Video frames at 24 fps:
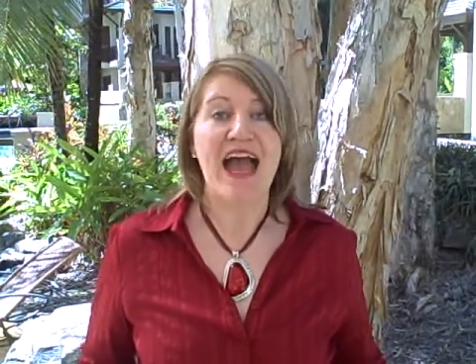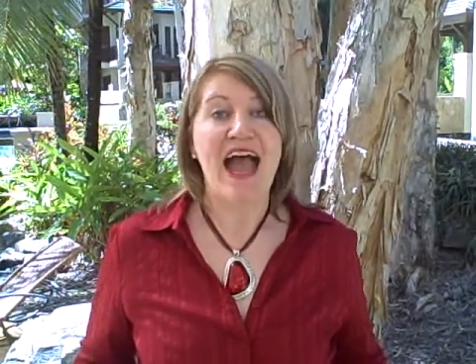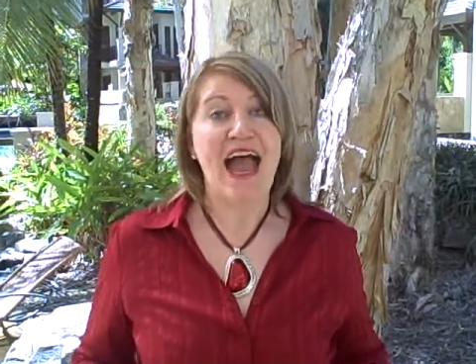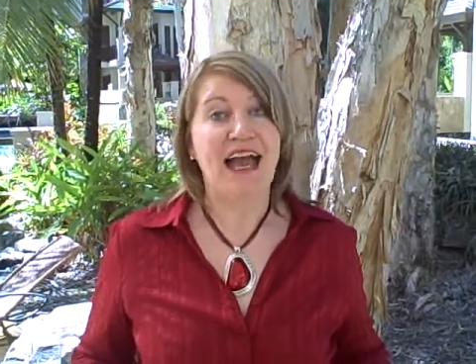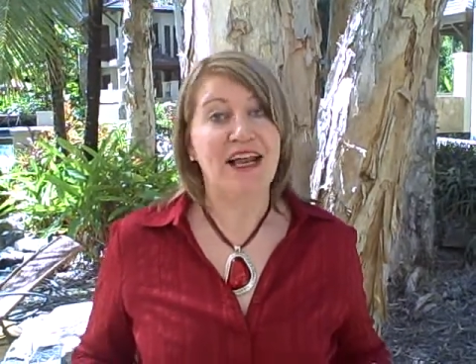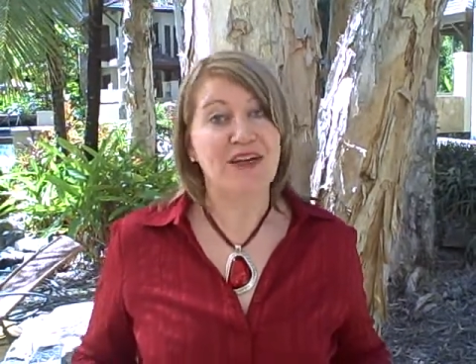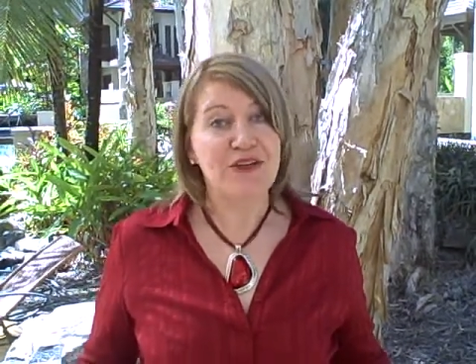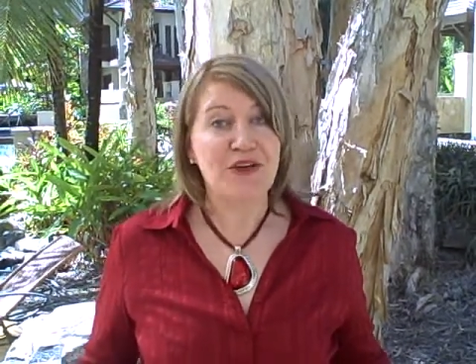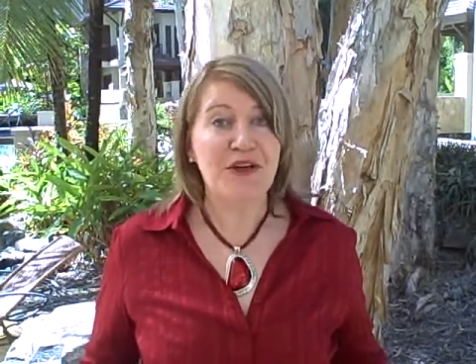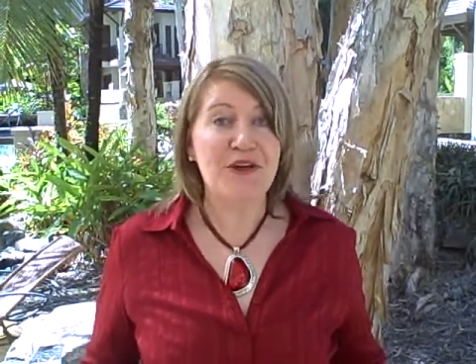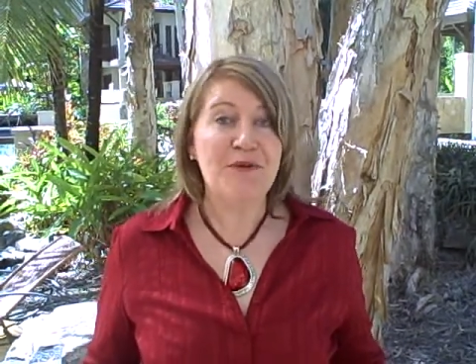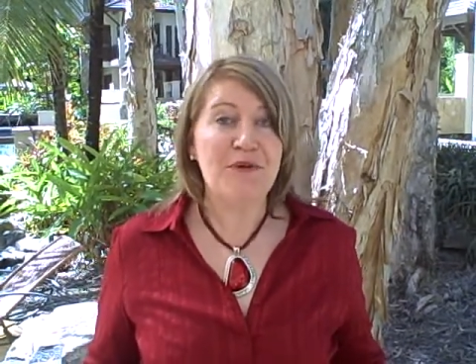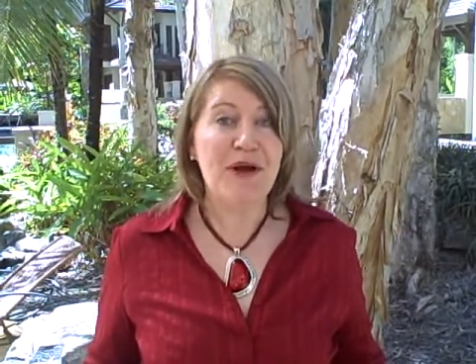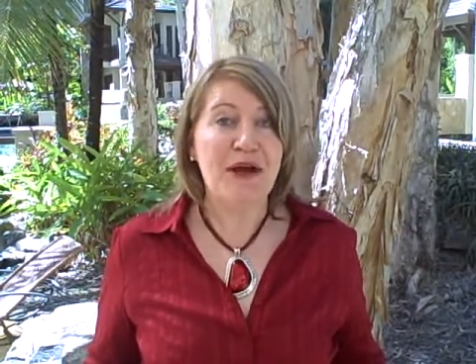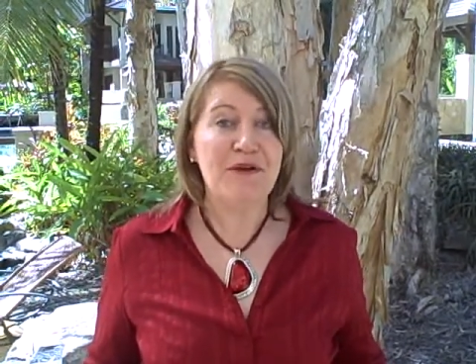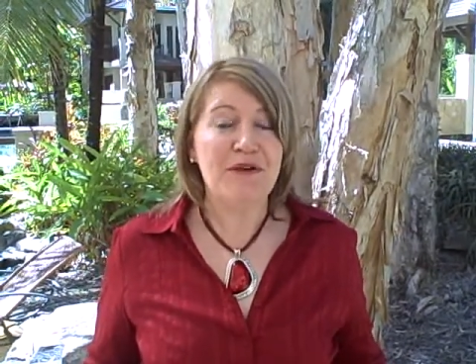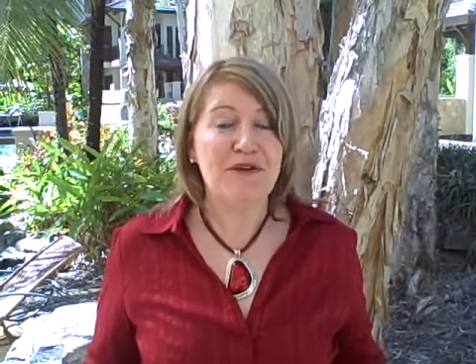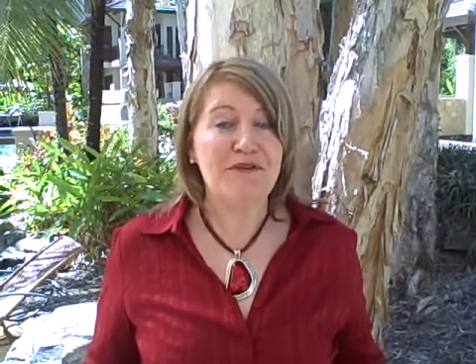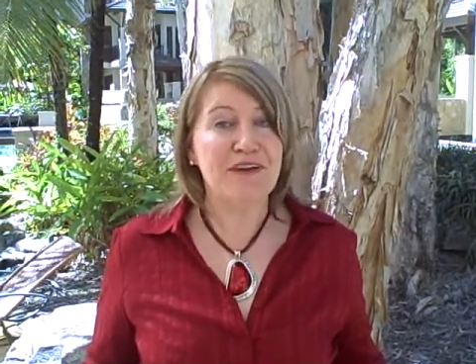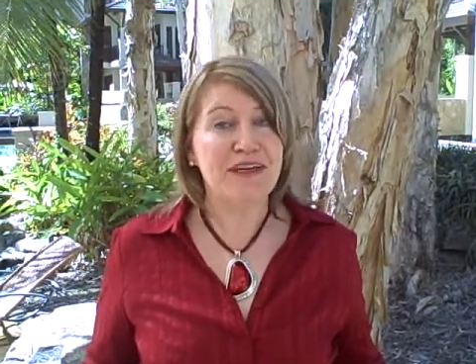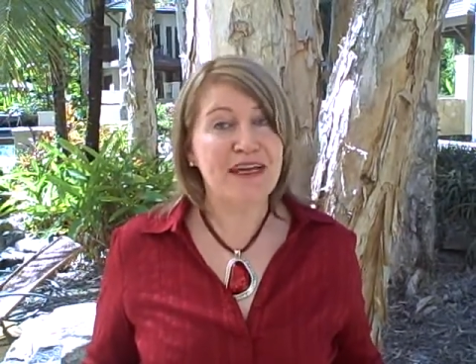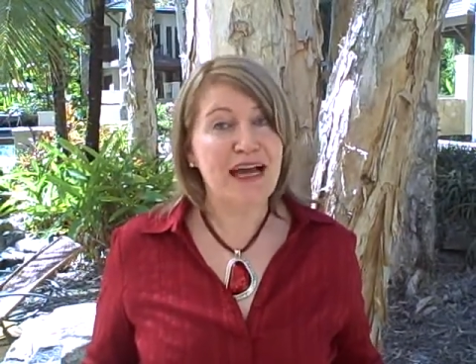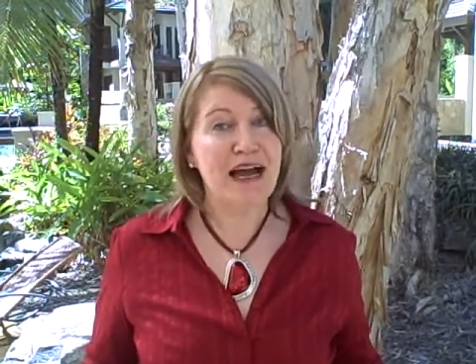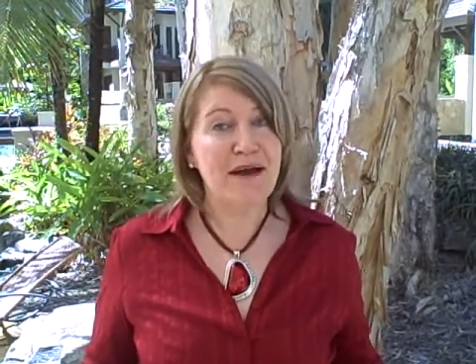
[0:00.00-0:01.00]
And don't worry
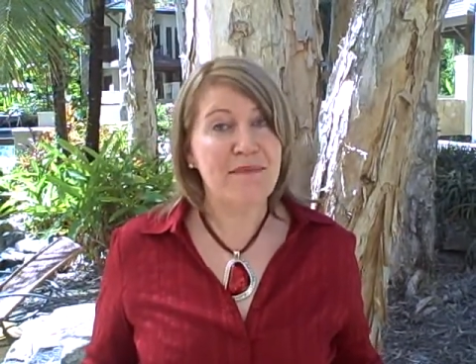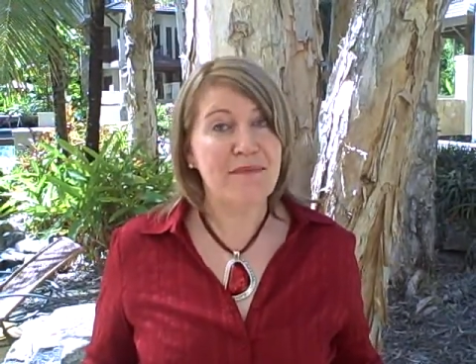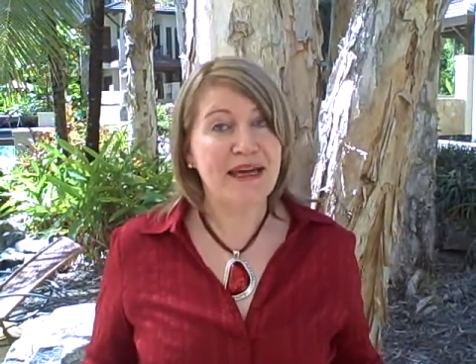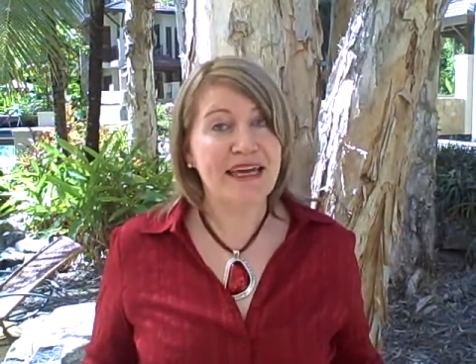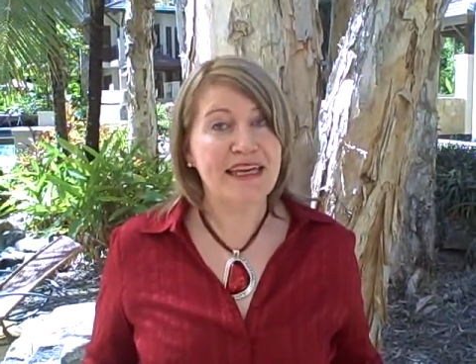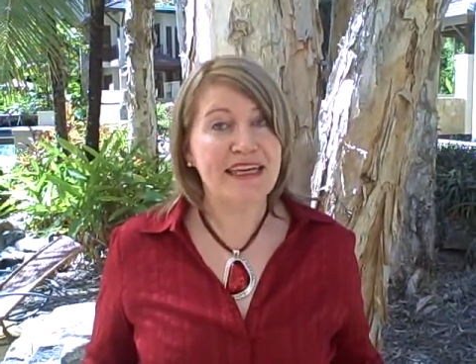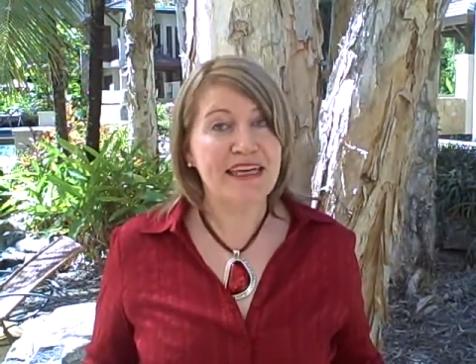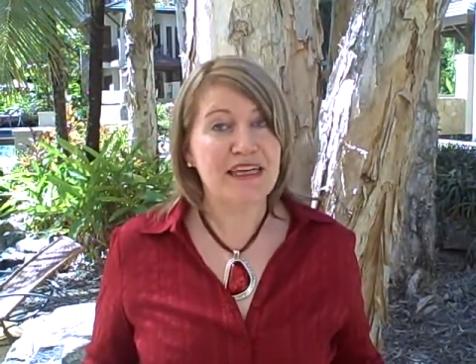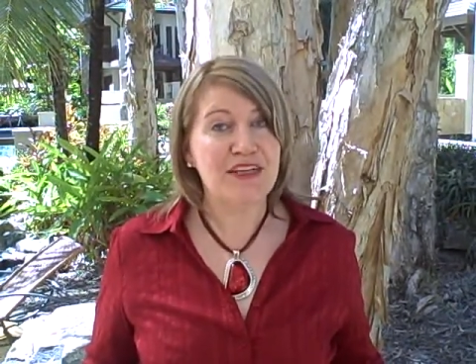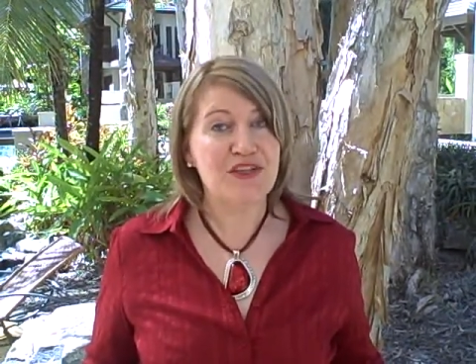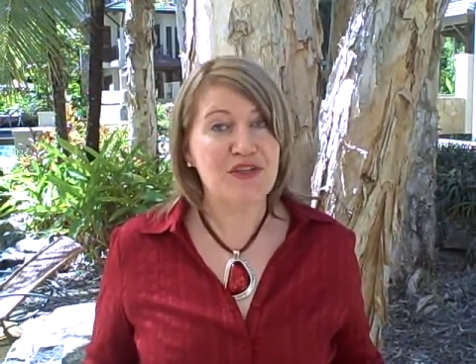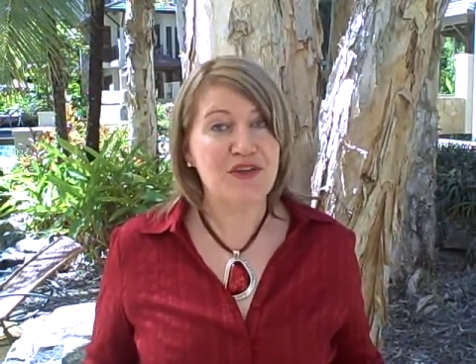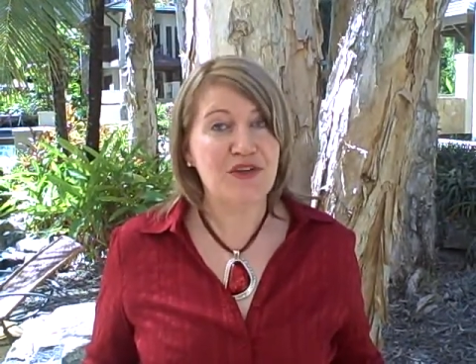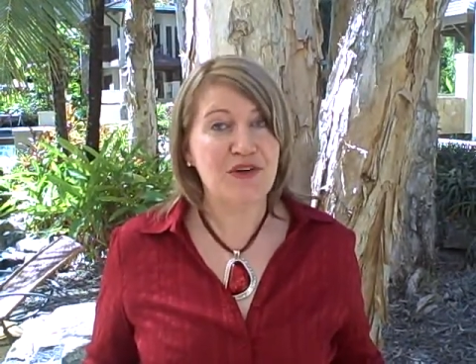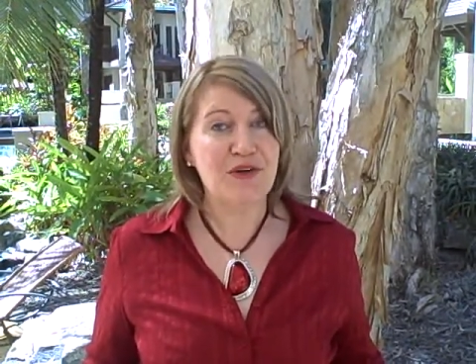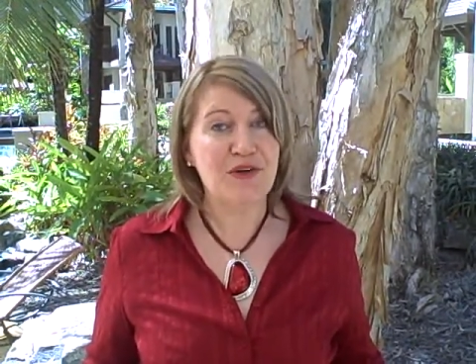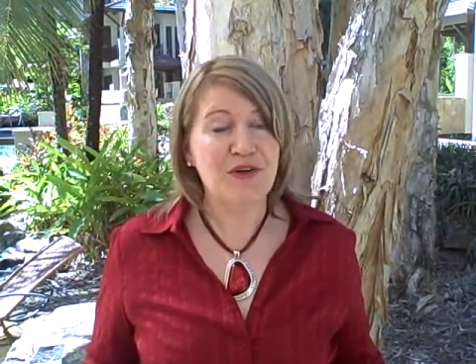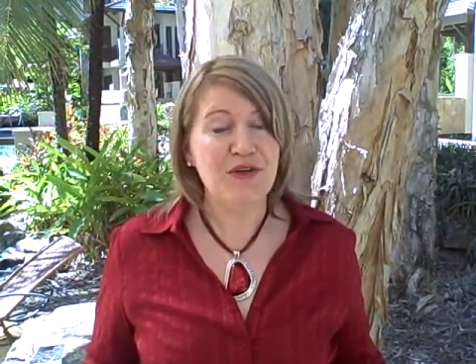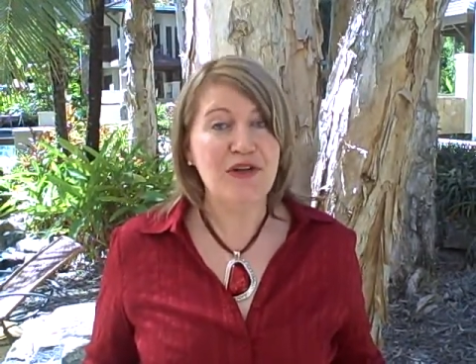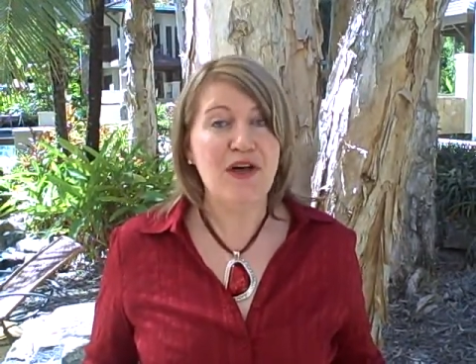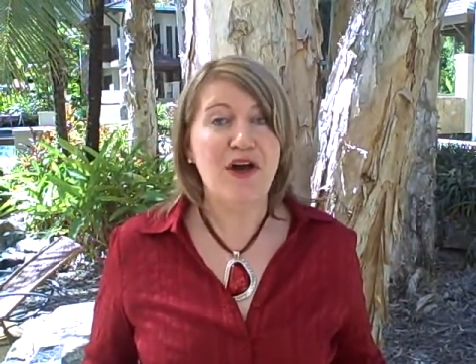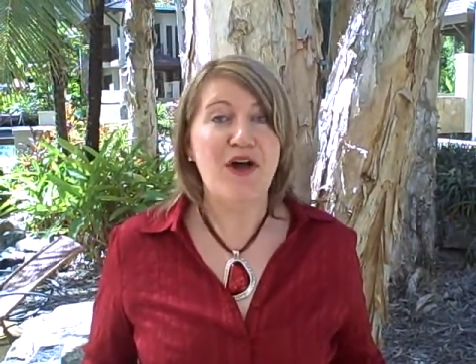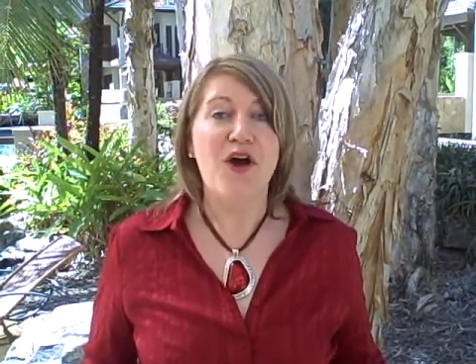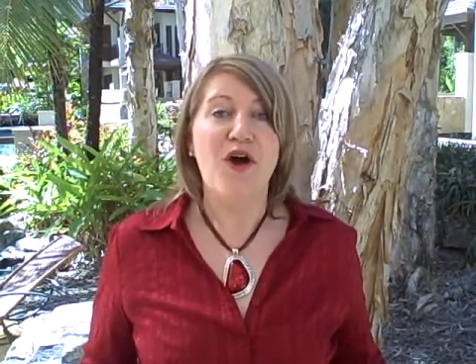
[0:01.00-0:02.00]
if you can't make each
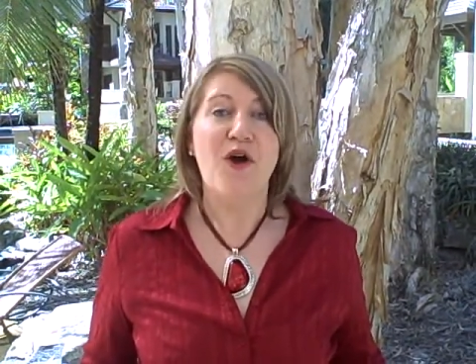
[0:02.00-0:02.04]
call,